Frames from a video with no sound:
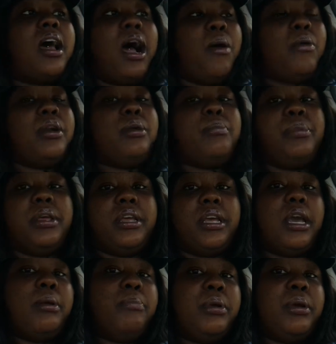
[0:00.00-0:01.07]
I want to
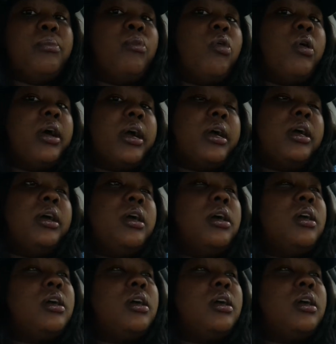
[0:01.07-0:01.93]
be a bit more